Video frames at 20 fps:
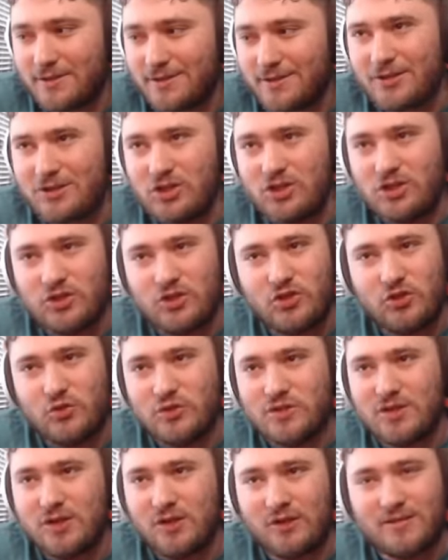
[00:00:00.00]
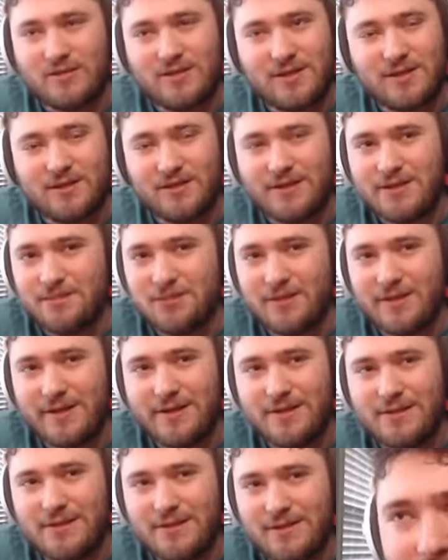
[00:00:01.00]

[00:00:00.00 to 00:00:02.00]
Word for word: Just use Song of Stillness, please.